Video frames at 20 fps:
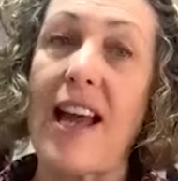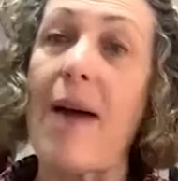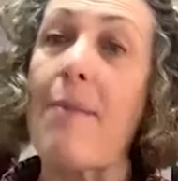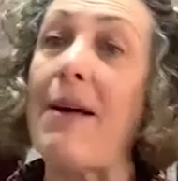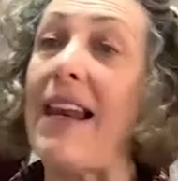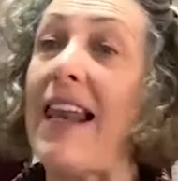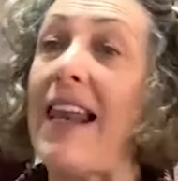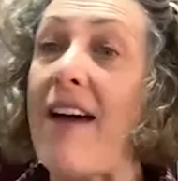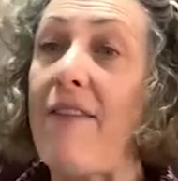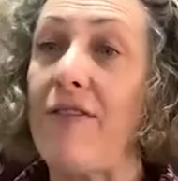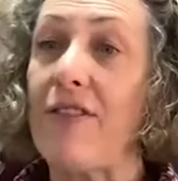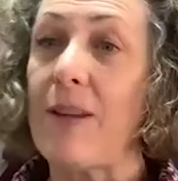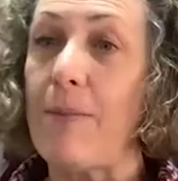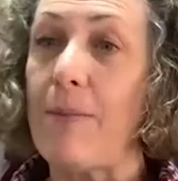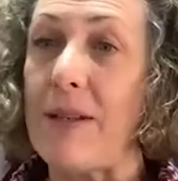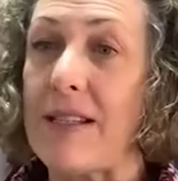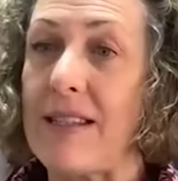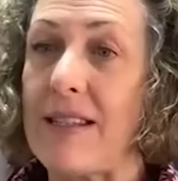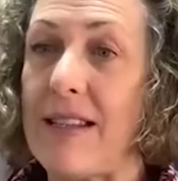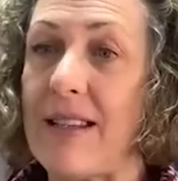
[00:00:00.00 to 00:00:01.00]
Emma left the
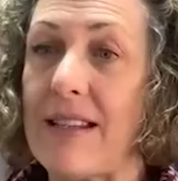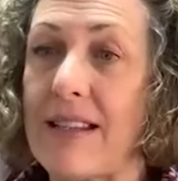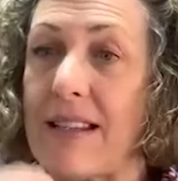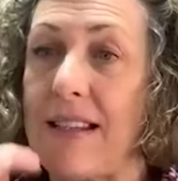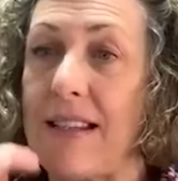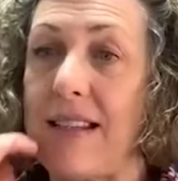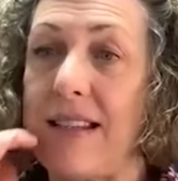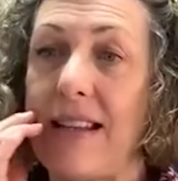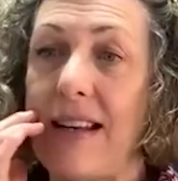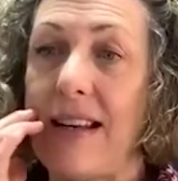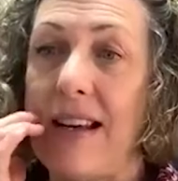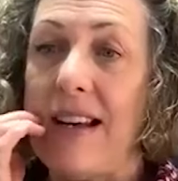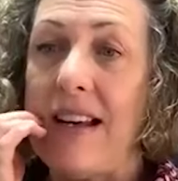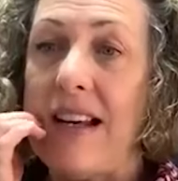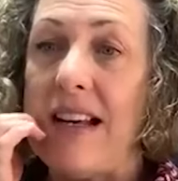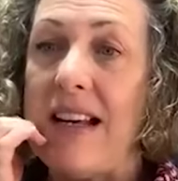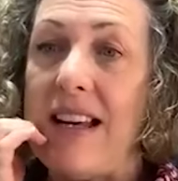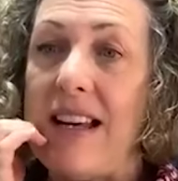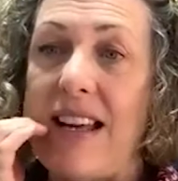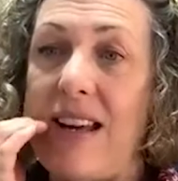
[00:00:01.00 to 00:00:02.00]
business and
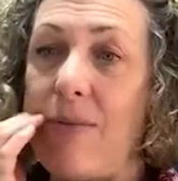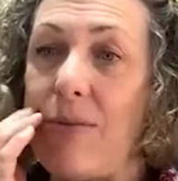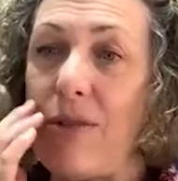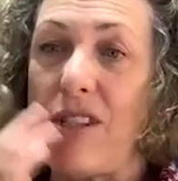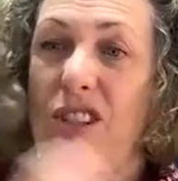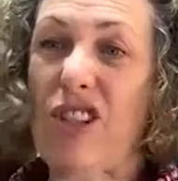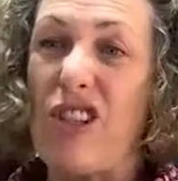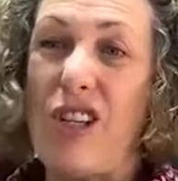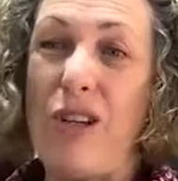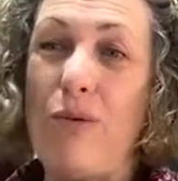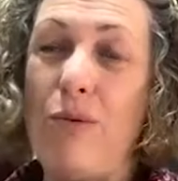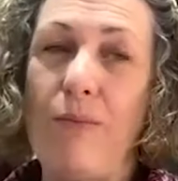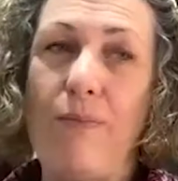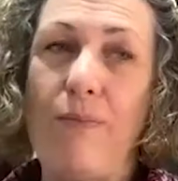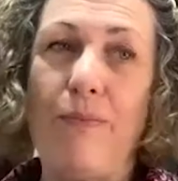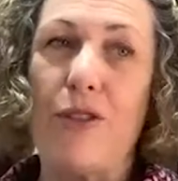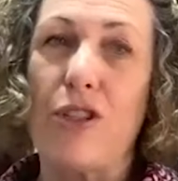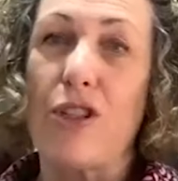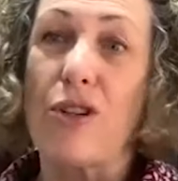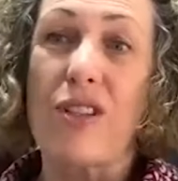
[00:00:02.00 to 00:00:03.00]
it was too
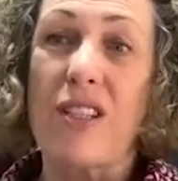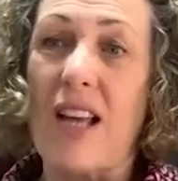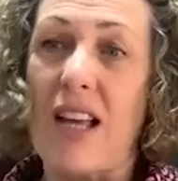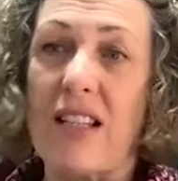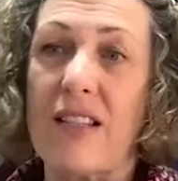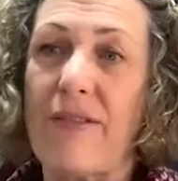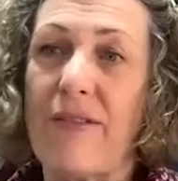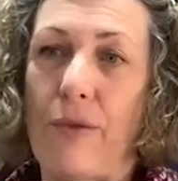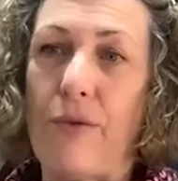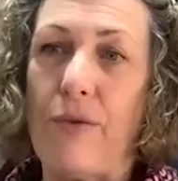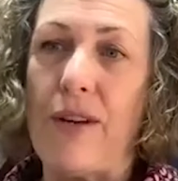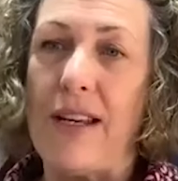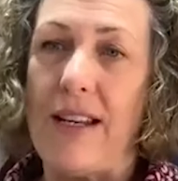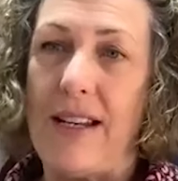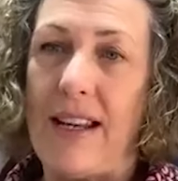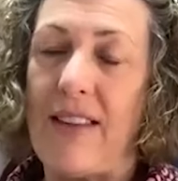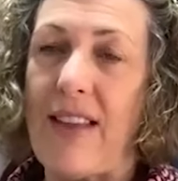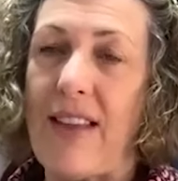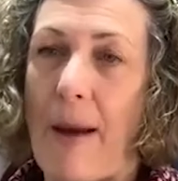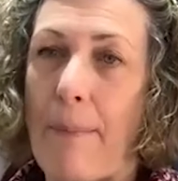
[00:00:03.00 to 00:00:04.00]
successful
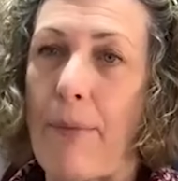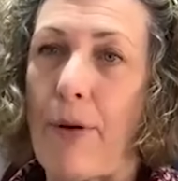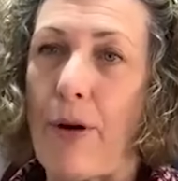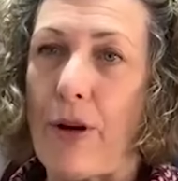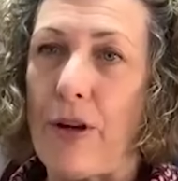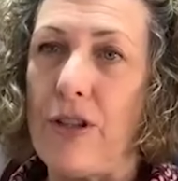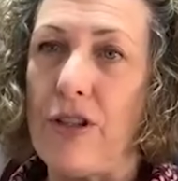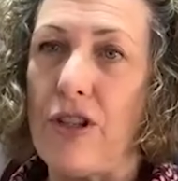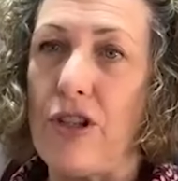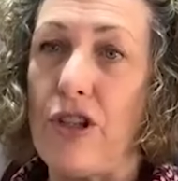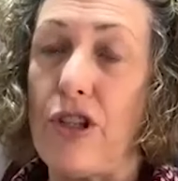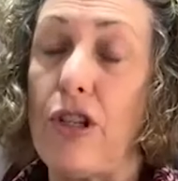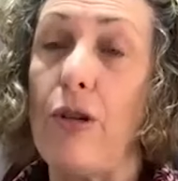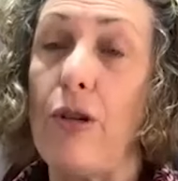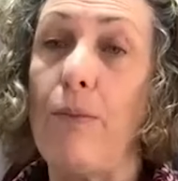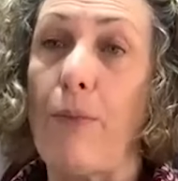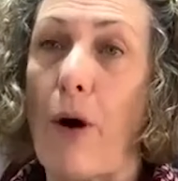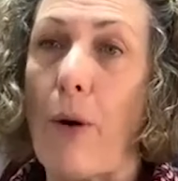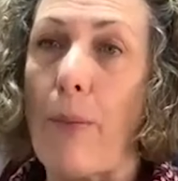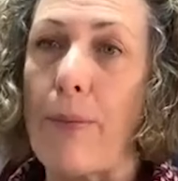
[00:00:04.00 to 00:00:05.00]
really at that point and
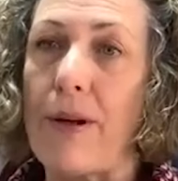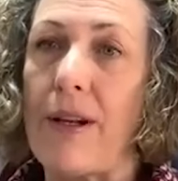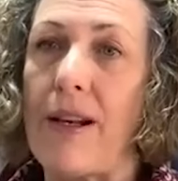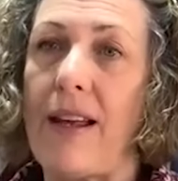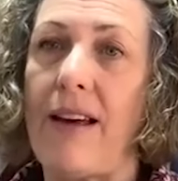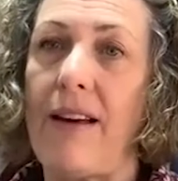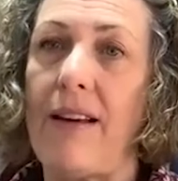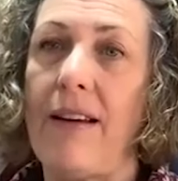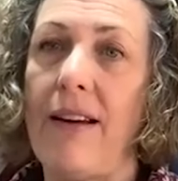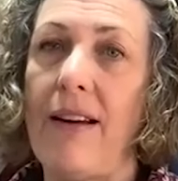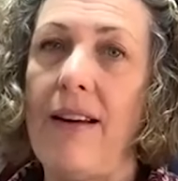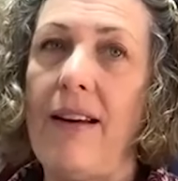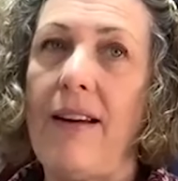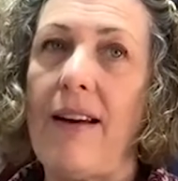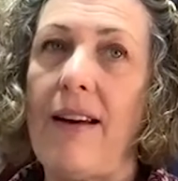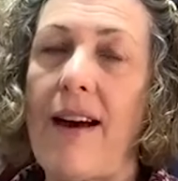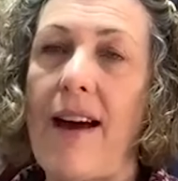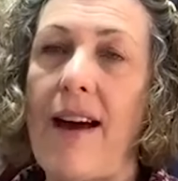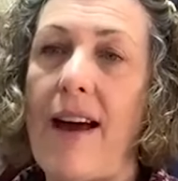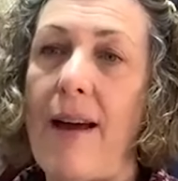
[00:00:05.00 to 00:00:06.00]
too popular
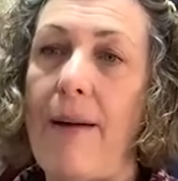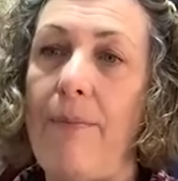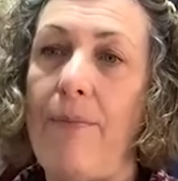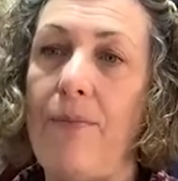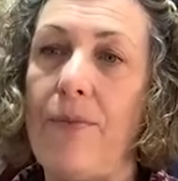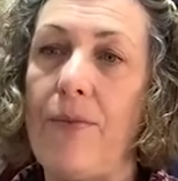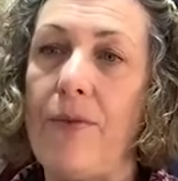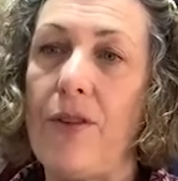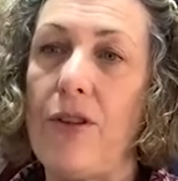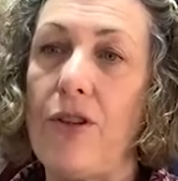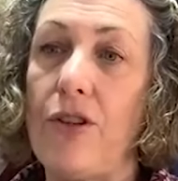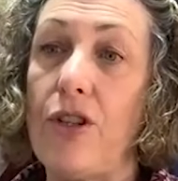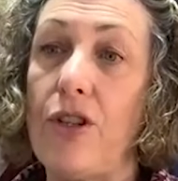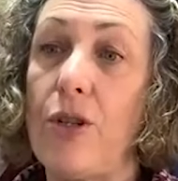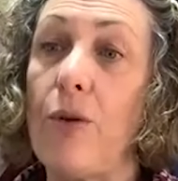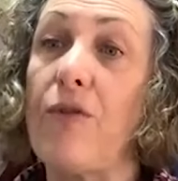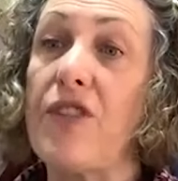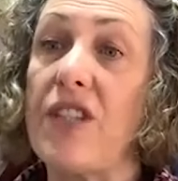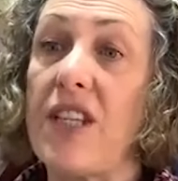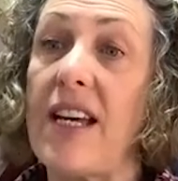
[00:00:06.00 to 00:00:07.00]
um,
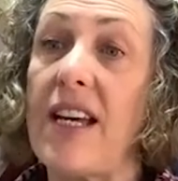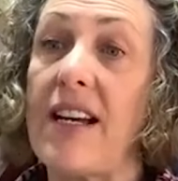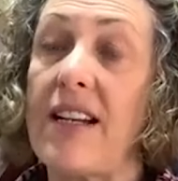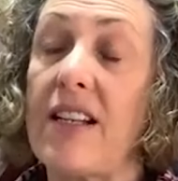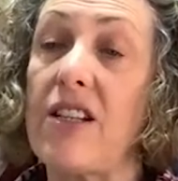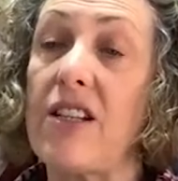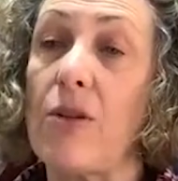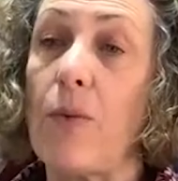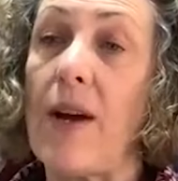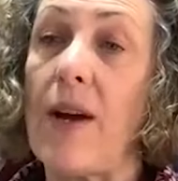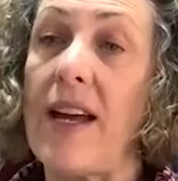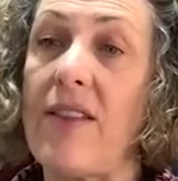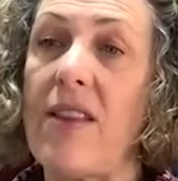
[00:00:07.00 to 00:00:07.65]
to have taken it away.